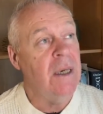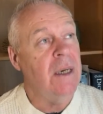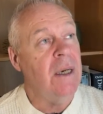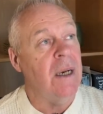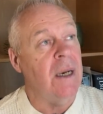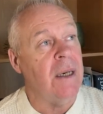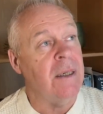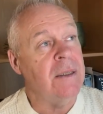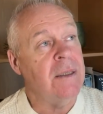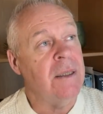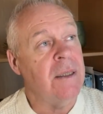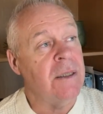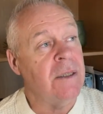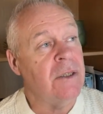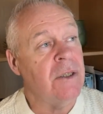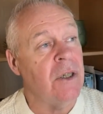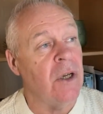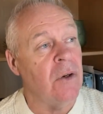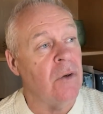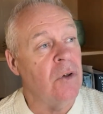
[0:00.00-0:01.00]
as it is
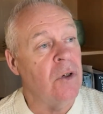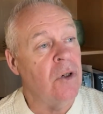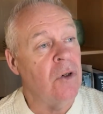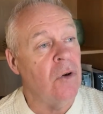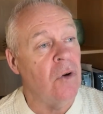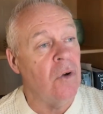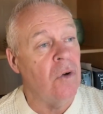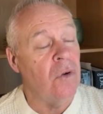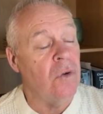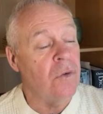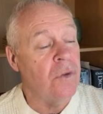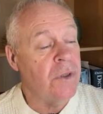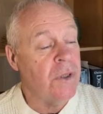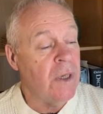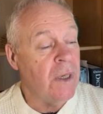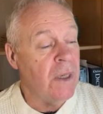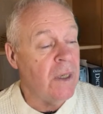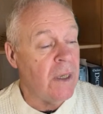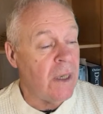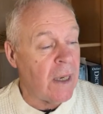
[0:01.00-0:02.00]
now called,
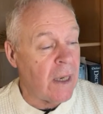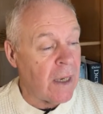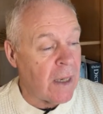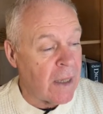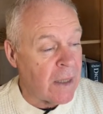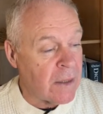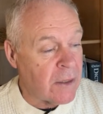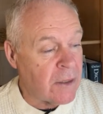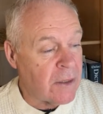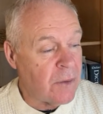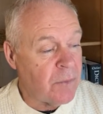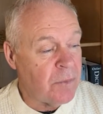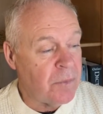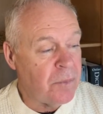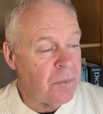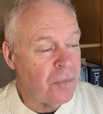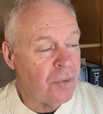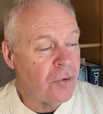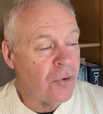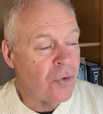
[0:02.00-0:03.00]
is
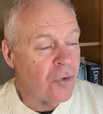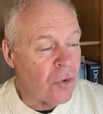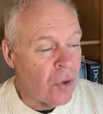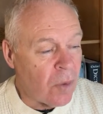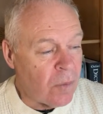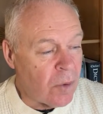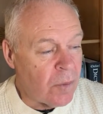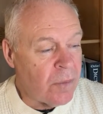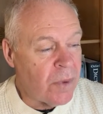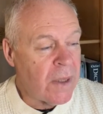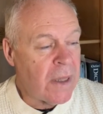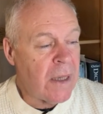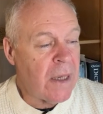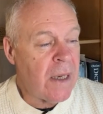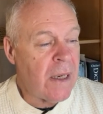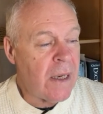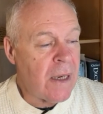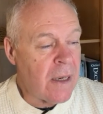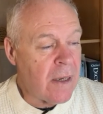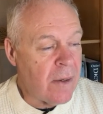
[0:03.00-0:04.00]

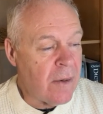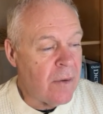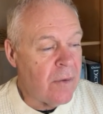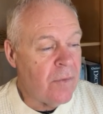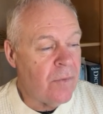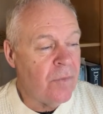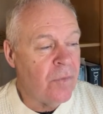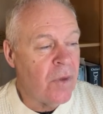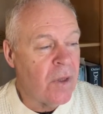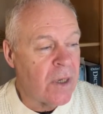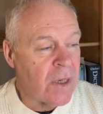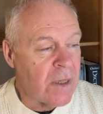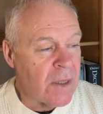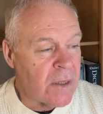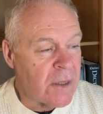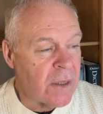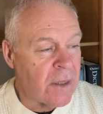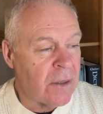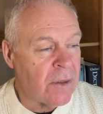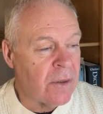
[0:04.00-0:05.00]
probably
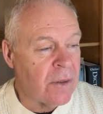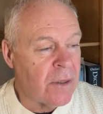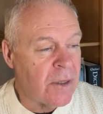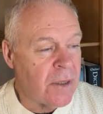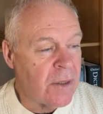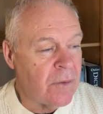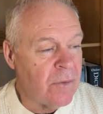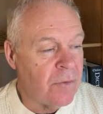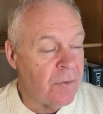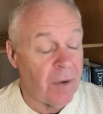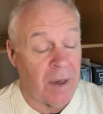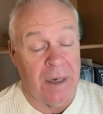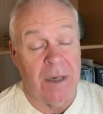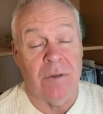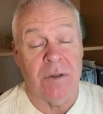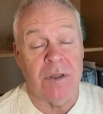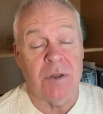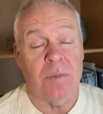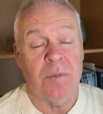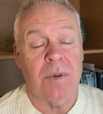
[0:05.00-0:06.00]
considered, in fact, no,
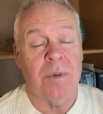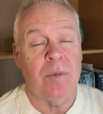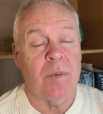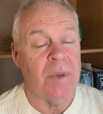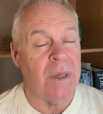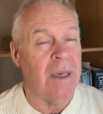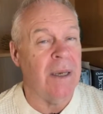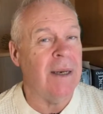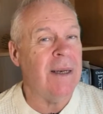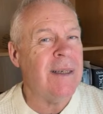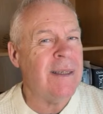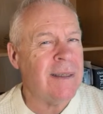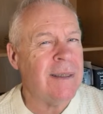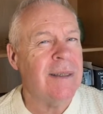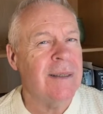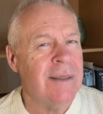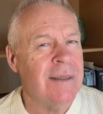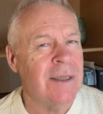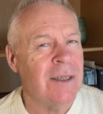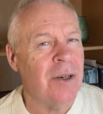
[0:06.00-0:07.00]
it's not probably, it is
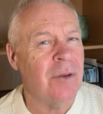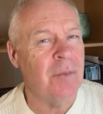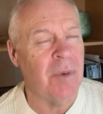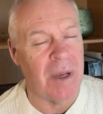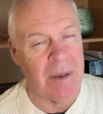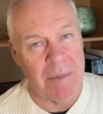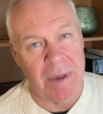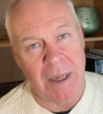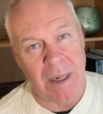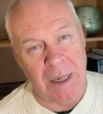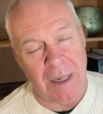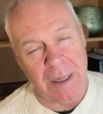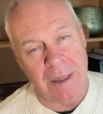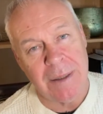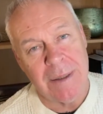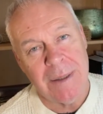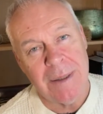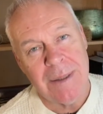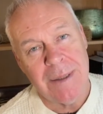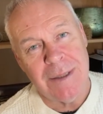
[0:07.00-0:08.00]
considered by many
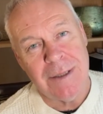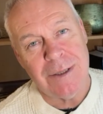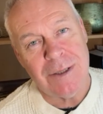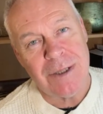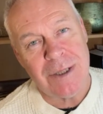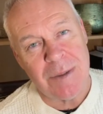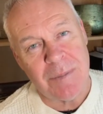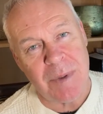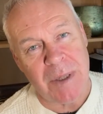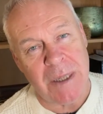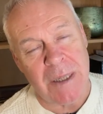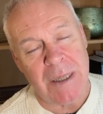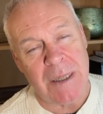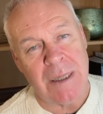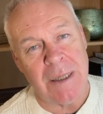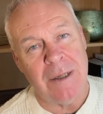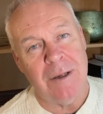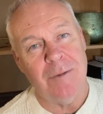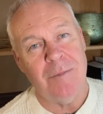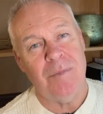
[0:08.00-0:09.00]
to be